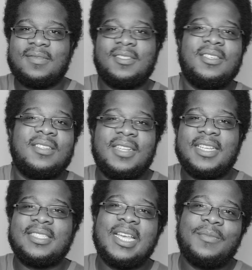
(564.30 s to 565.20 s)
She could
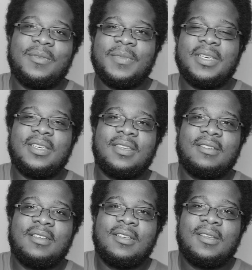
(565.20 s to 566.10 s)
examine me.
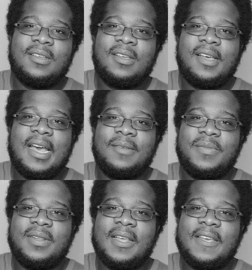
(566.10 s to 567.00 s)
I'd
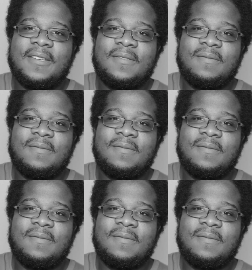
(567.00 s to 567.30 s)
be like,